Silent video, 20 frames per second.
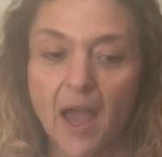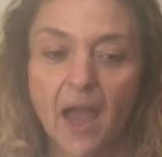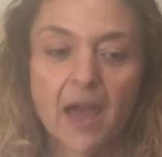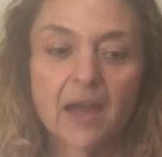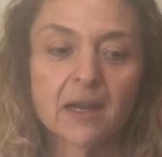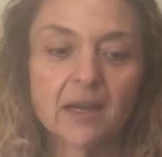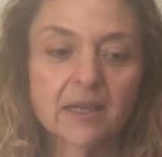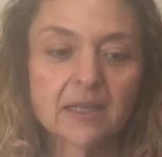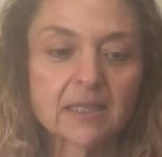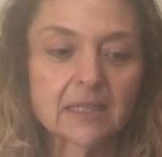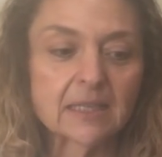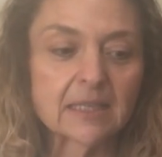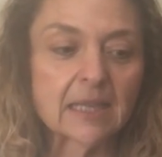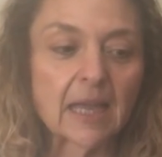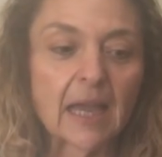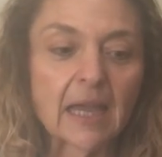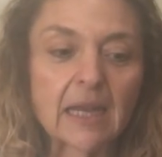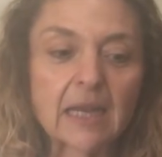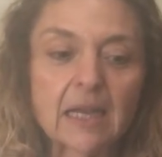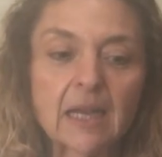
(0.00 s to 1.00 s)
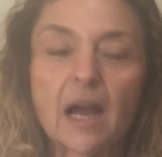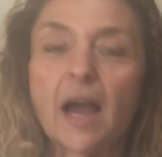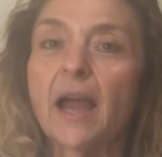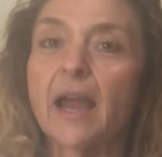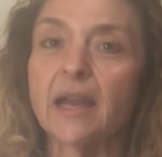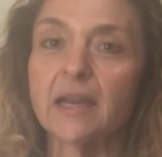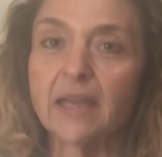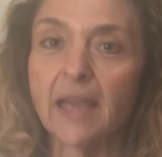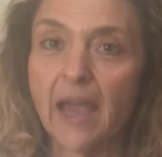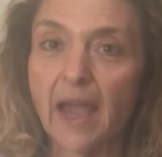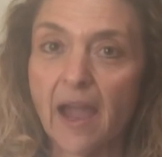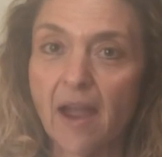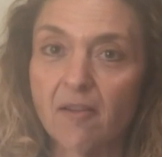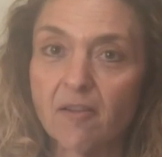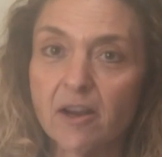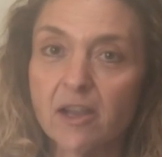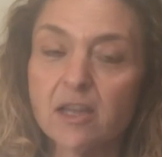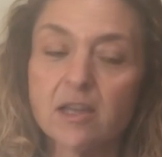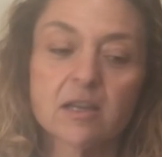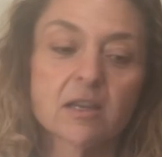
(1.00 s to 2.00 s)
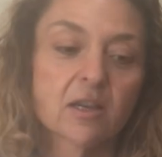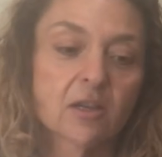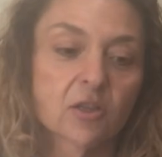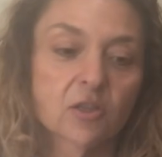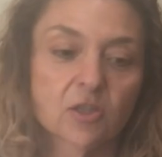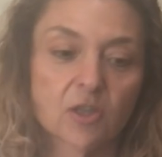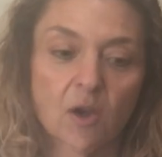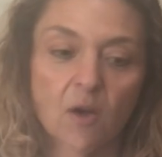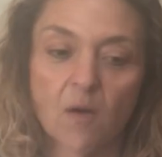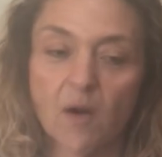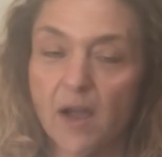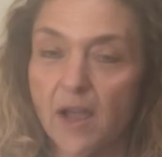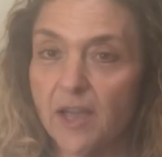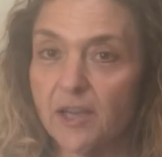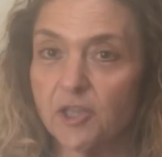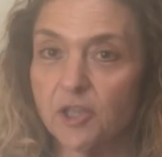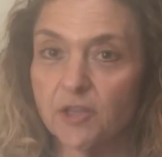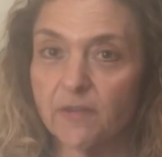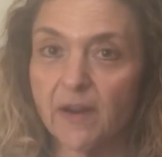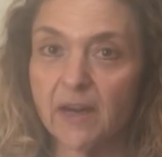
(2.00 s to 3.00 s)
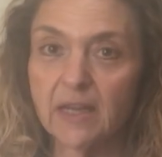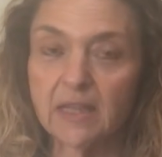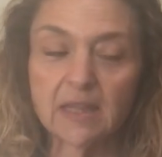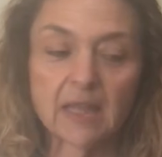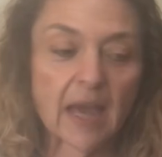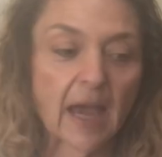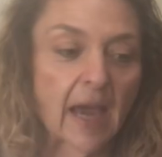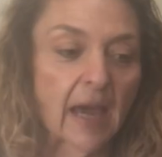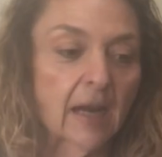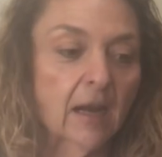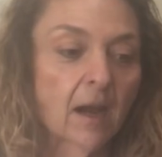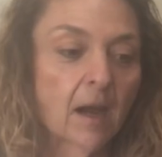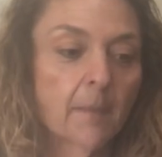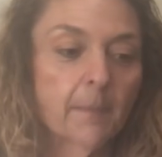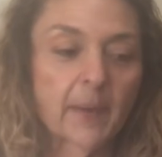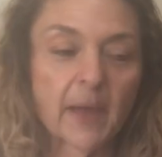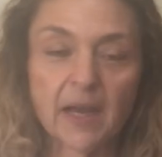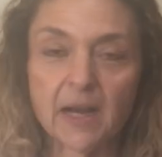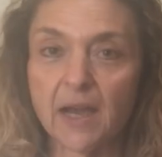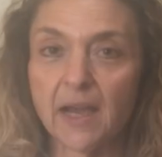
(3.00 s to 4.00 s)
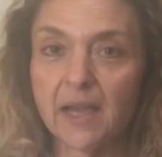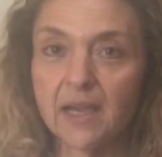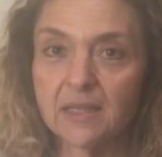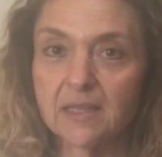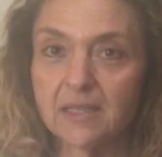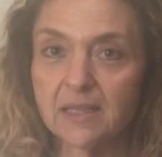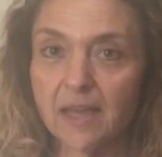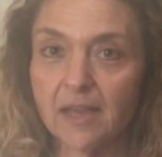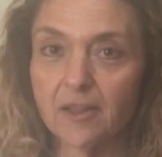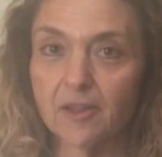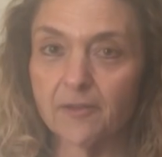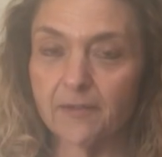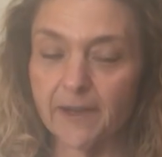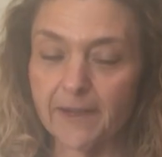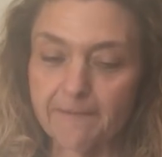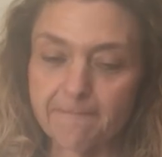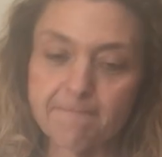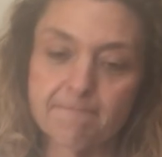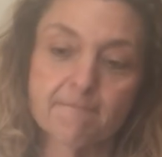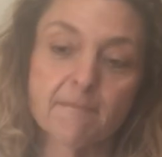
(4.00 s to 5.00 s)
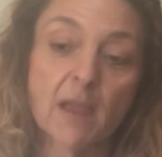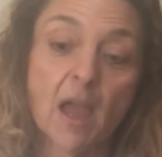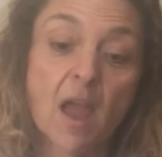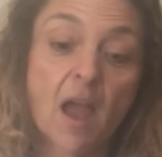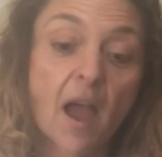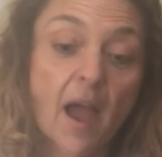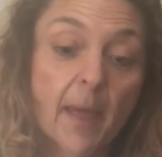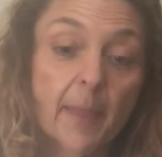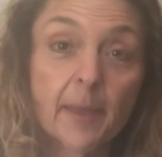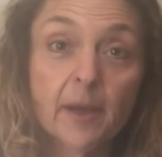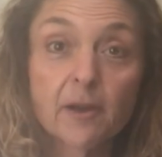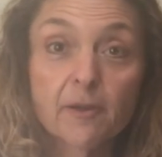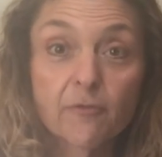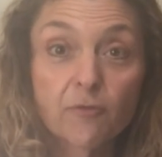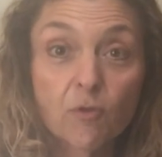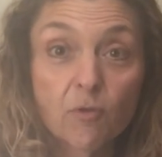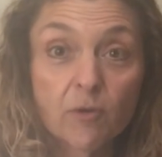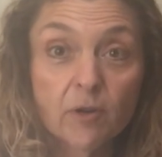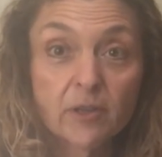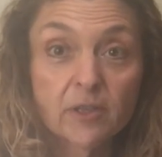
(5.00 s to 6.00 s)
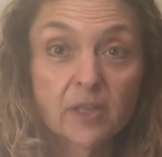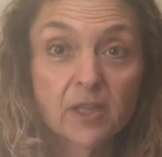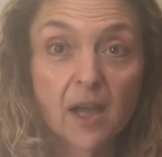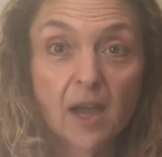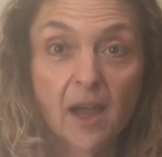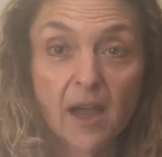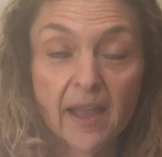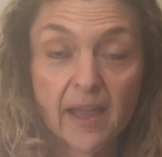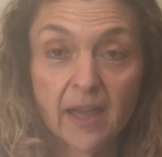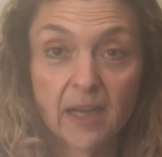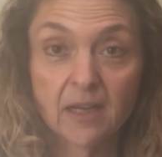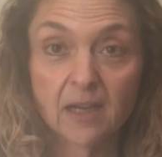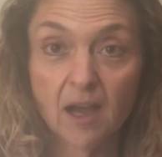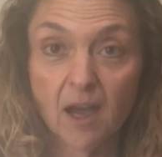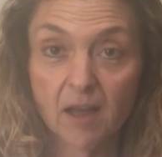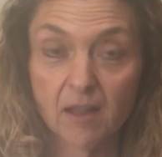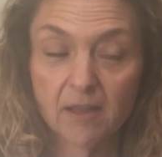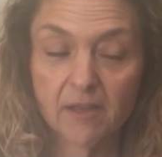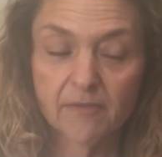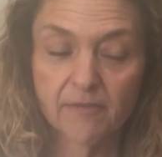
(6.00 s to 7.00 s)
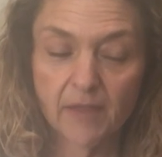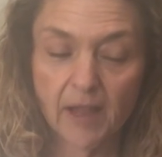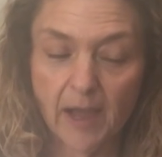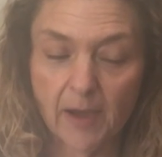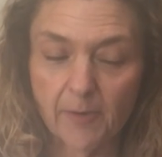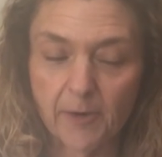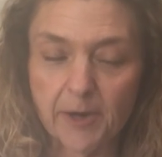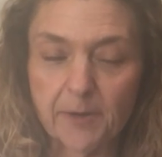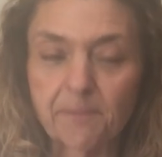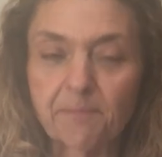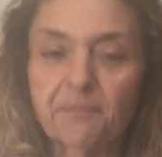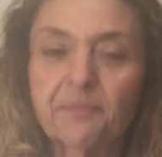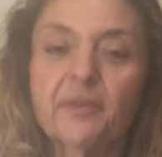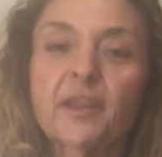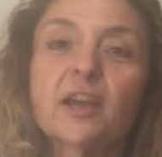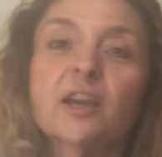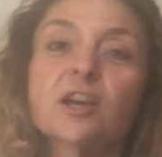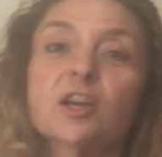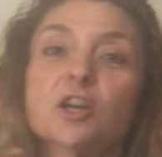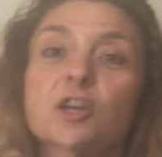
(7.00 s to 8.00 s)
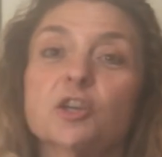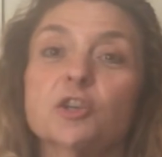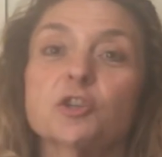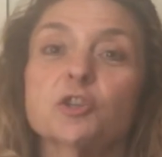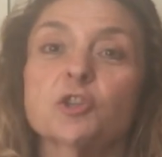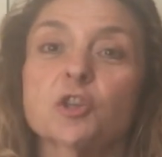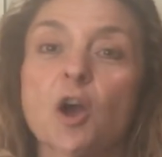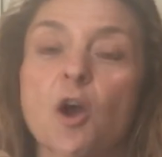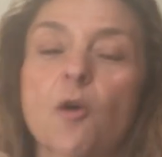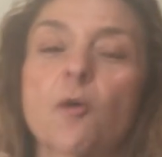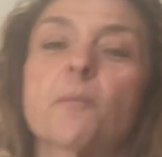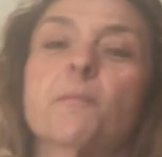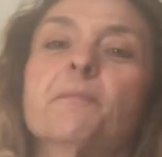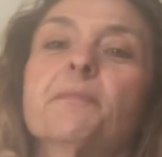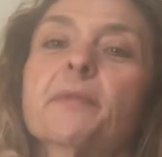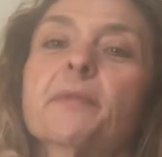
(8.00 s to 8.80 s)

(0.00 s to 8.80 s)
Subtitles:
and I decided I had carrot, so I shredded that up, and I had celery. And then of course I had cauliflower. So